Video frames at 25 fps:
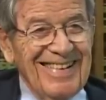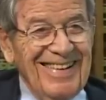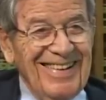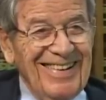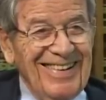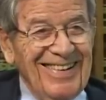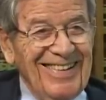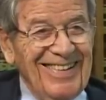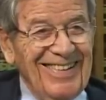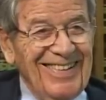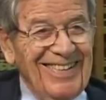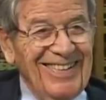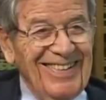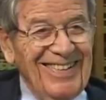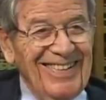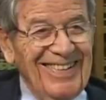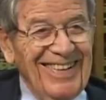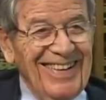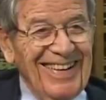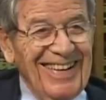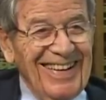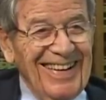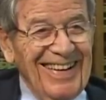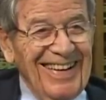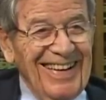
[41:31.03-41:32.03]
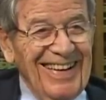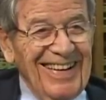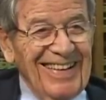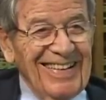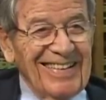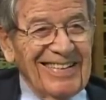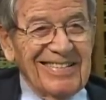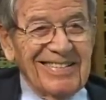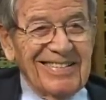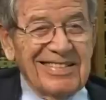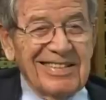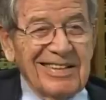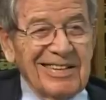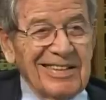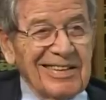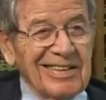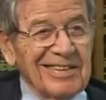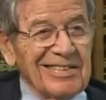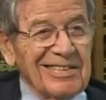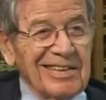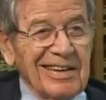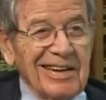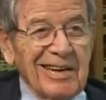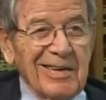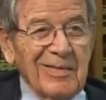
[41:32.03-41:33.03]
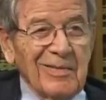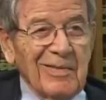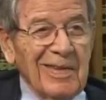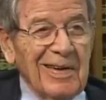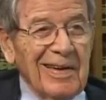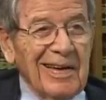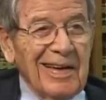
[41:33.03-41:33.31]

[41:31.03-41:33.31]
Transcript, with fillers: No, still the same.